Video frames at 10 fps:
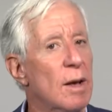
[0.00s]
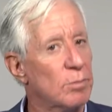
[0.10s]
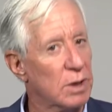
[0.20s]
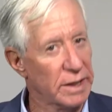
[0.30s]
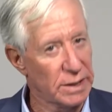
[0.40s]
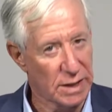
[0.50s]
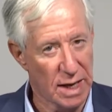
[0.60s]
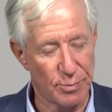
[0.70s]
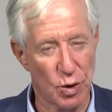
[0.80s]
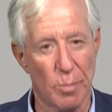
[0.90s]
please
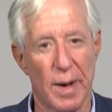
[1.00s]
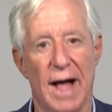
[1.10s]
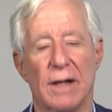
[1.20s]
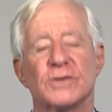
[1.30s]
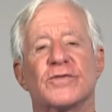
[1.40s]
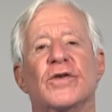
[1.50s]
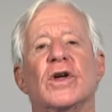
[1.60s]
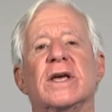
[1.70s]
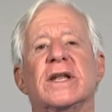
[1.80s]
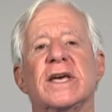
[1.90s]
keep your bowels
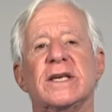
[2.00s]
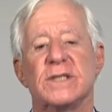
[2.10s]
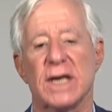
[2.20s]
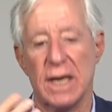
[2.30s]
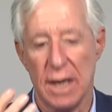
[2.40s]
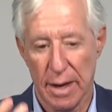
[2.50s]
free and easy.